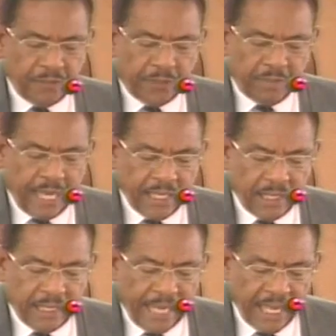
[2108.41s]
from
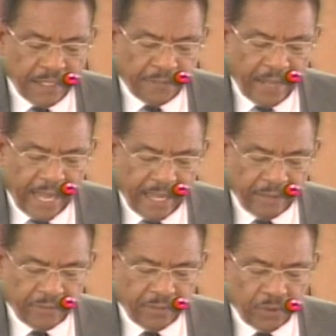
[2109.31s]
1995
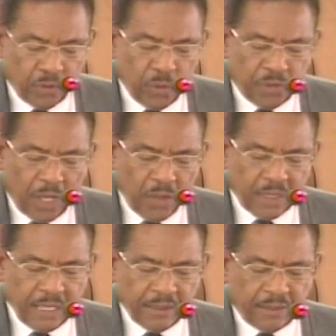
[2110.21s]
to
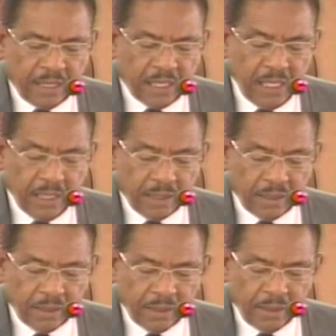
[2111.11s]
2013,
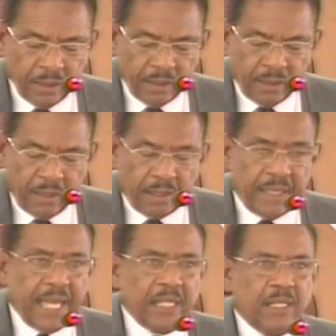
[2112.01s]

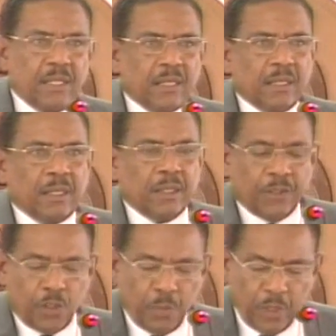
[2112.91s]
that is
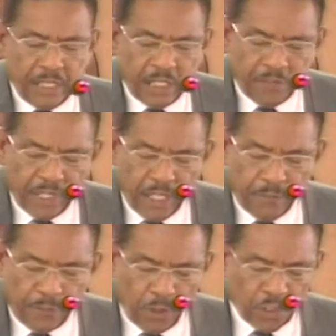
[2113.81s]
cumulatively
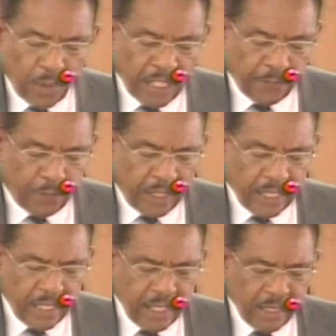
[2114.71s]
for 24
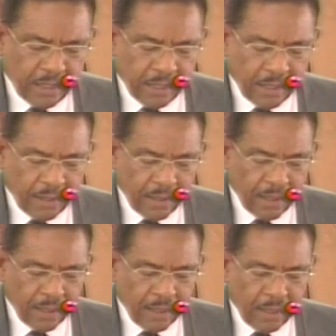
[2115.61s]
years,
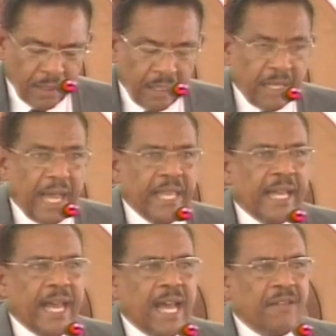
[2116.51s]
I
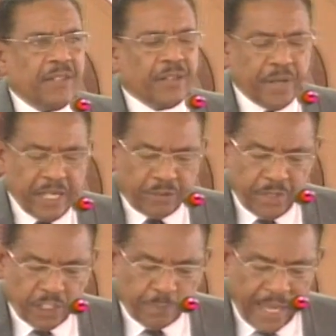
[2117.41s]
have a great
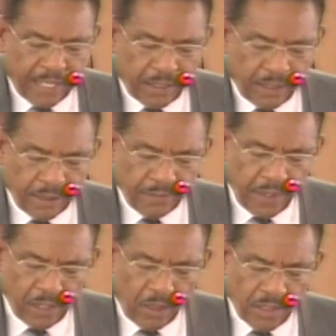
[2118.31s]
respect
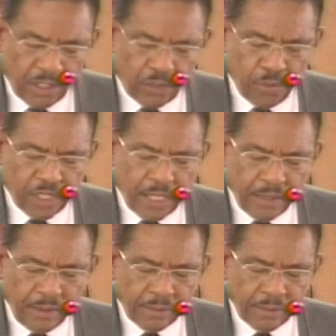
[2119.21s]
for the Constitution